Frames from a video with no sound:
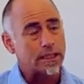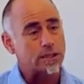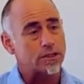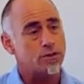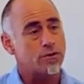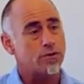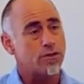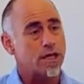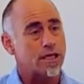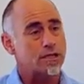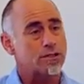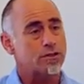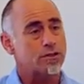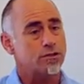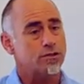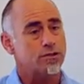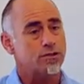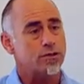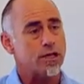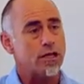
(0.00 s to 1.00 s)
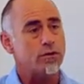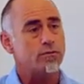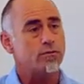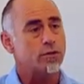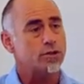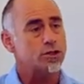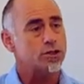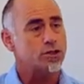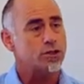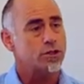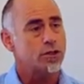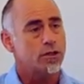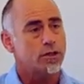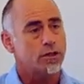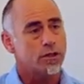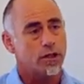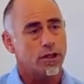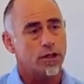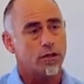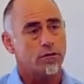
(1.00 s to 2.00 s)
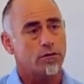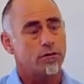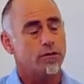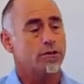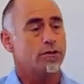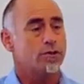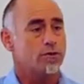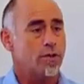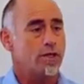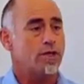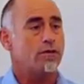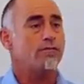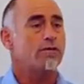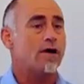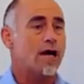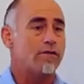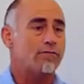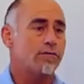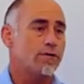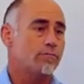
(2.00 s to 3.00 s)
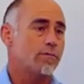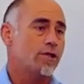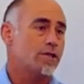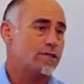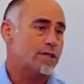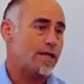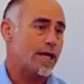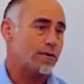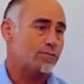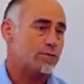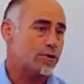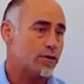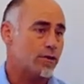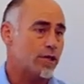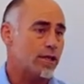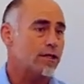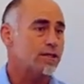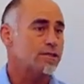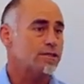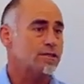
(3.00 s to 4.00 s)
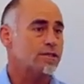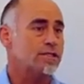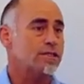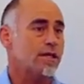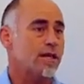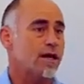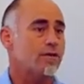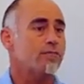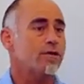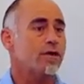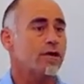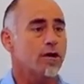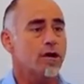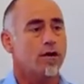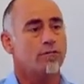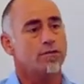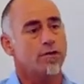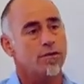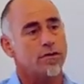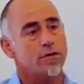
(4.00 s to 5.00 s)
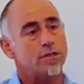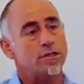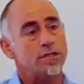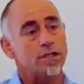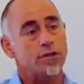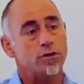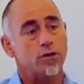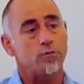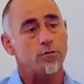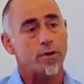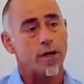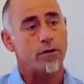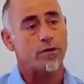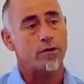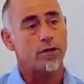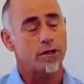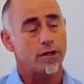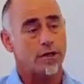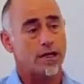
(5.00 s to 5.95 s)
2003, which included 25 of the most capped cricketers in South Africa over a 13-year period,